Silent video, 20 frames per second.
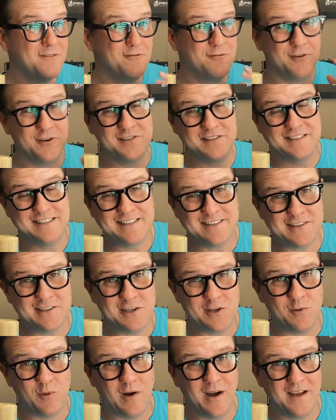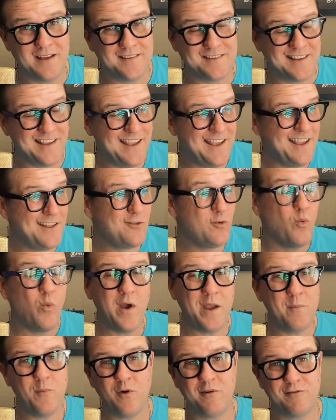versatility wise, it's way
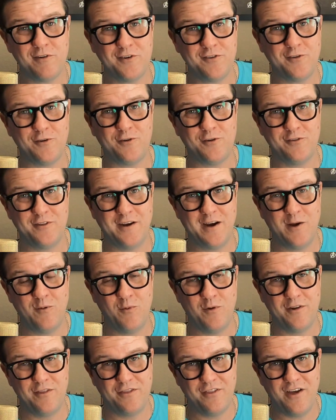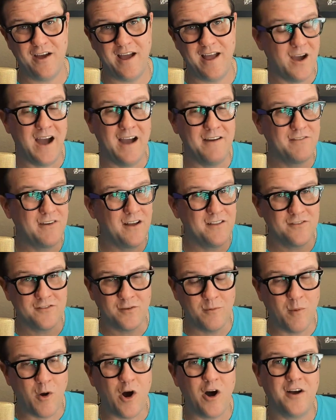more versatile than I would have thought. I've gotten
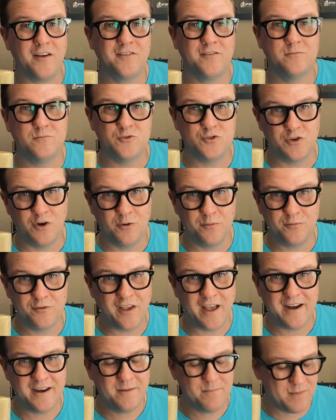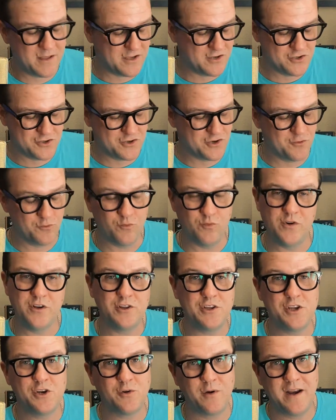some awesome drones at it because you can
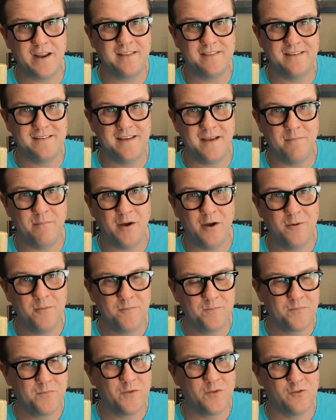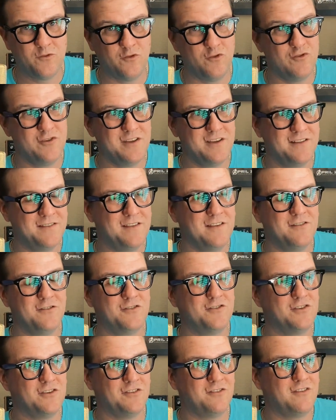really crank the tempo, so you can get these
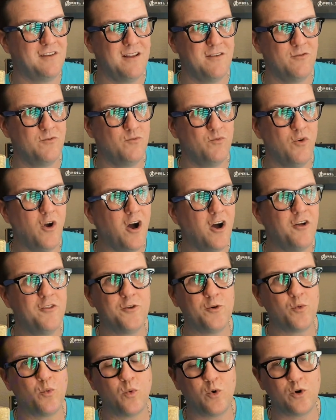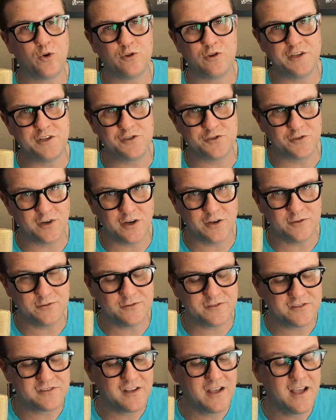just otherworldly drones.